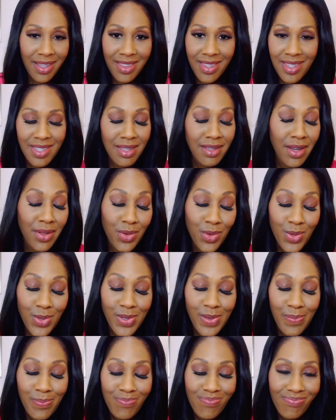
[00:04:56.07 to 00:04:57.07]
like this and
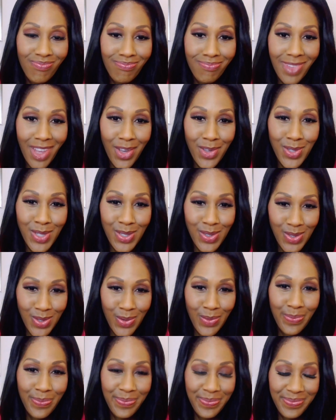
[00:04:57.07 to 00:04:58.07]
others. I'll see you
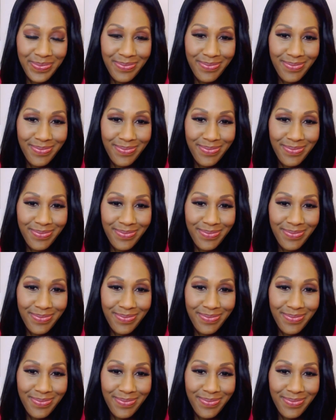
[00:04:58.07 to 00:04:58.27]
soon.